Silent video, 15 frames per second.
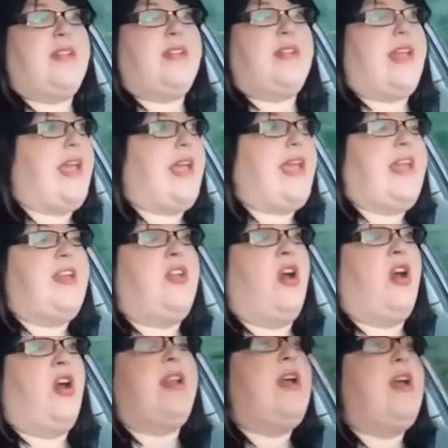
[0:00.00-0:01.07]
Like I
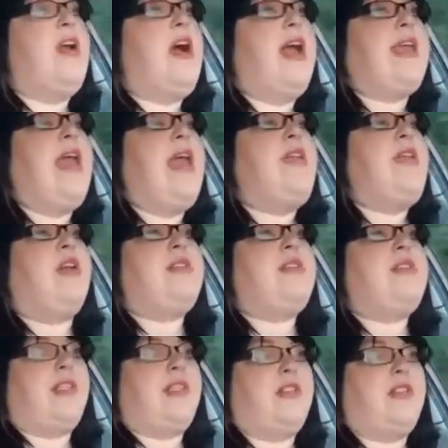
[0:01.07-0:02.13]
cannot, I cannot
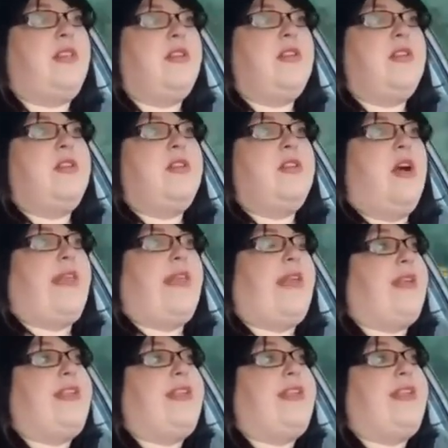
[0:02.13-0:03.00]
deal. I like I need